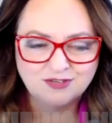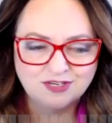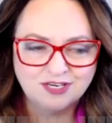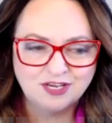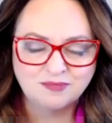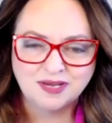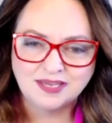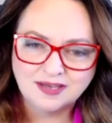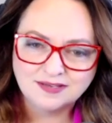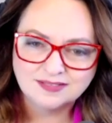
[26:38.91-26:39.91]
You can hear my
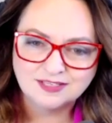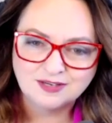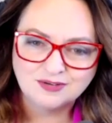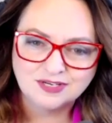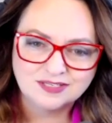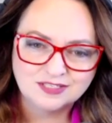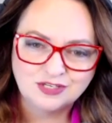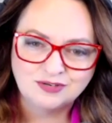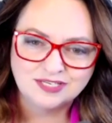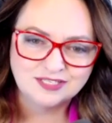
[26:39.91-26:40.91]
guests. You can
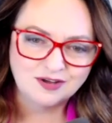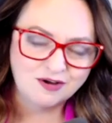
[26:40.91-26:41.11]
tune into